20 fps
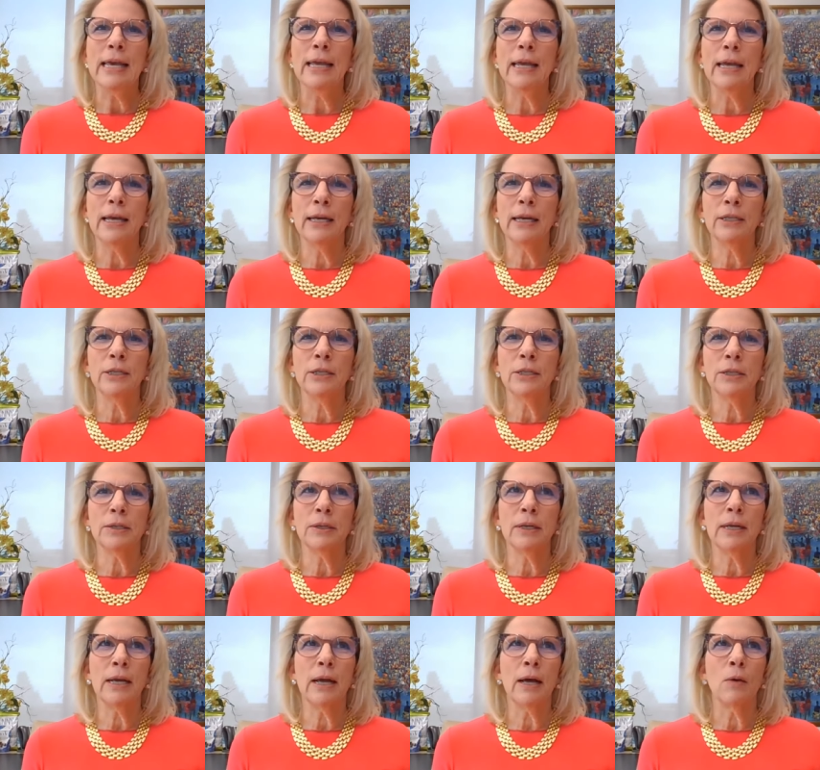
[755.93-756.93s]
and
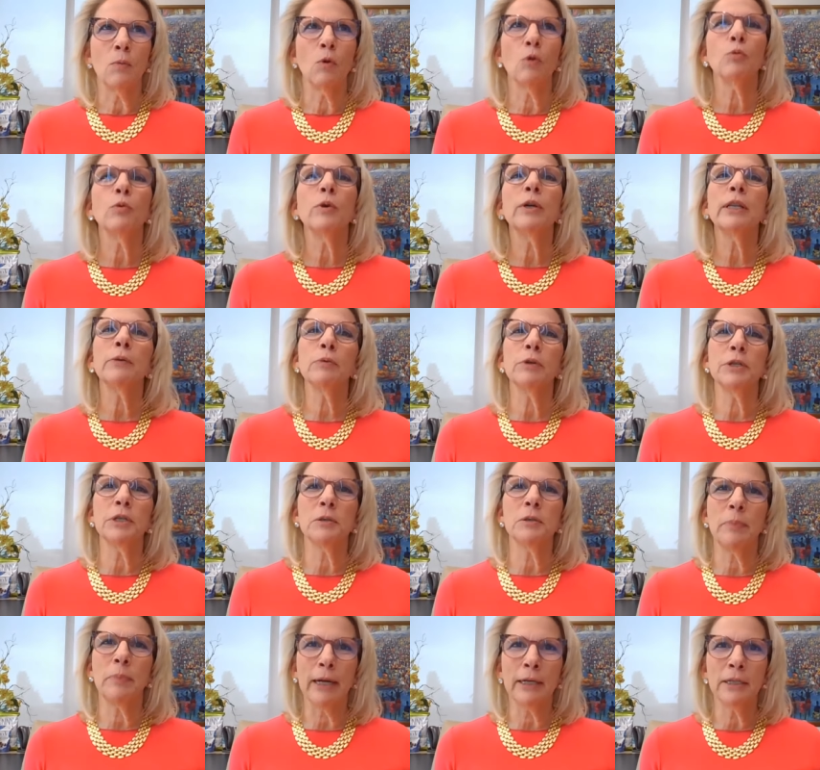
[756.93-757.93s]
uh, were really
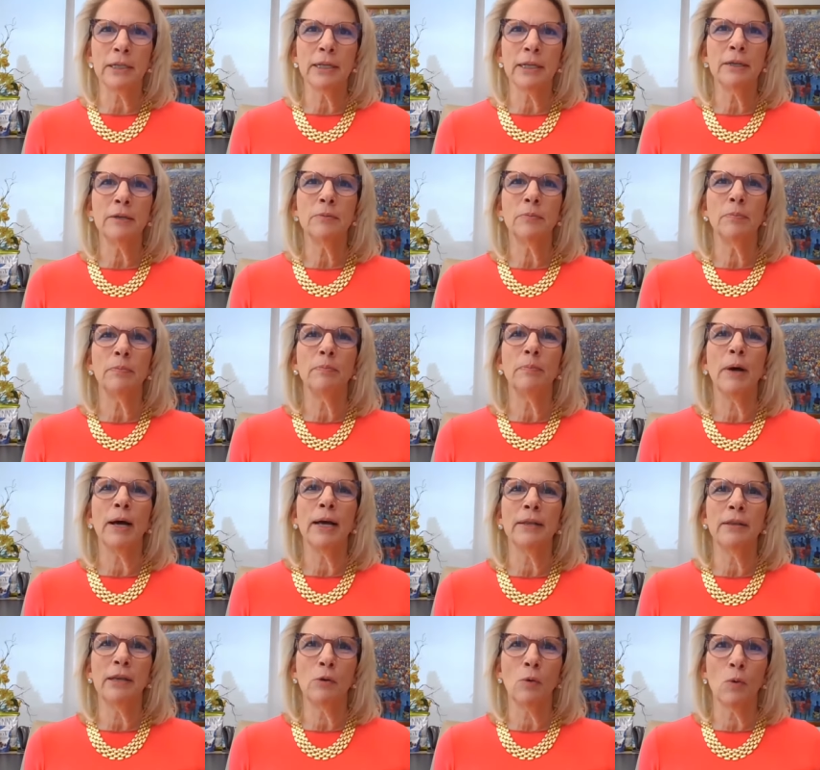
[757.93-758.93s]
respected
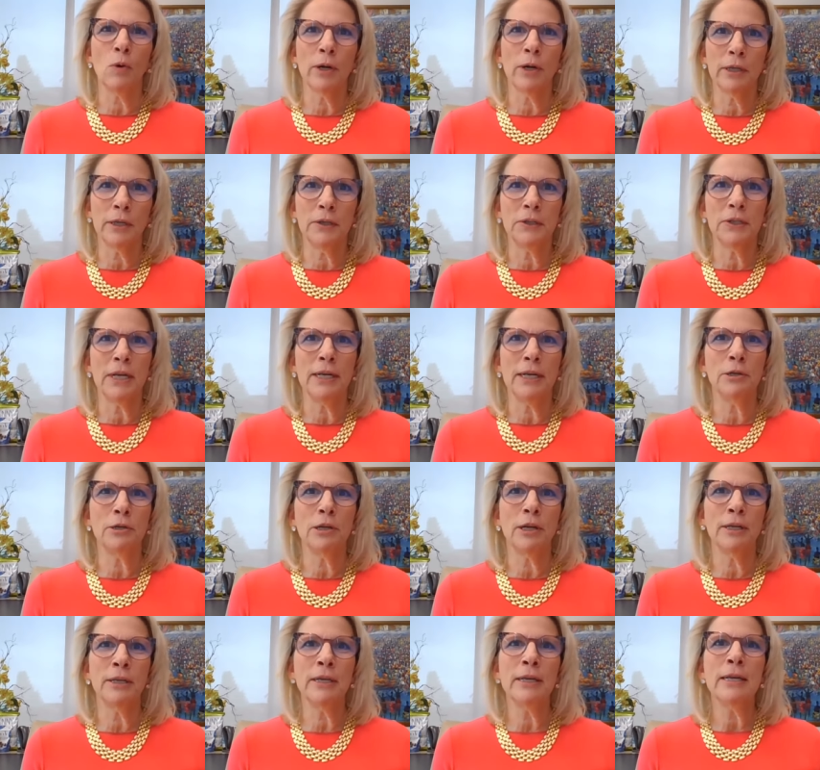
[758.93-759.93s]
by the
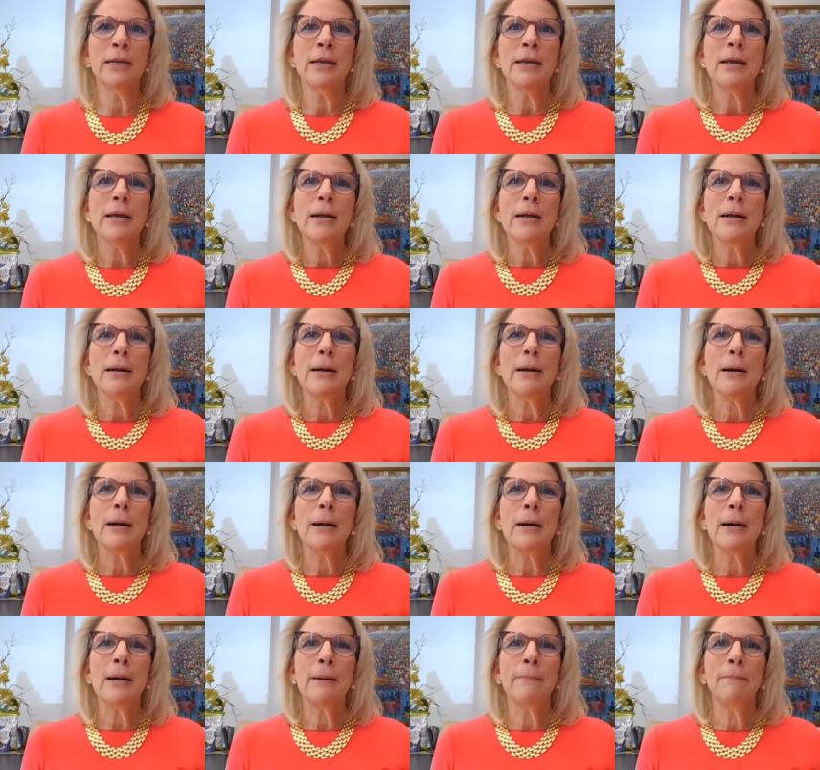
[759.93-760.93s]
organization.
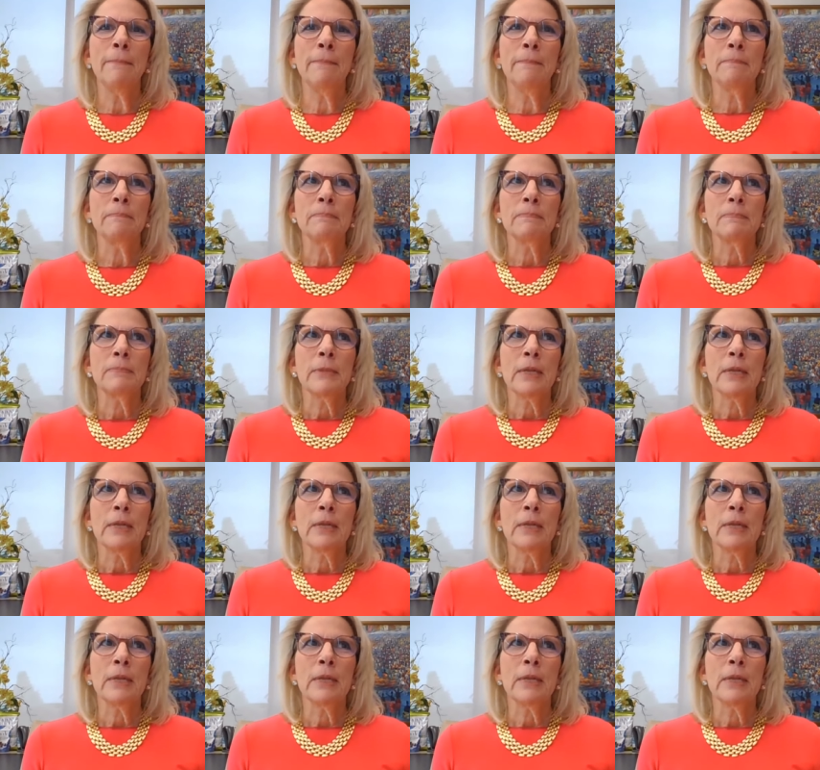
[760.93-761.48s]
Um,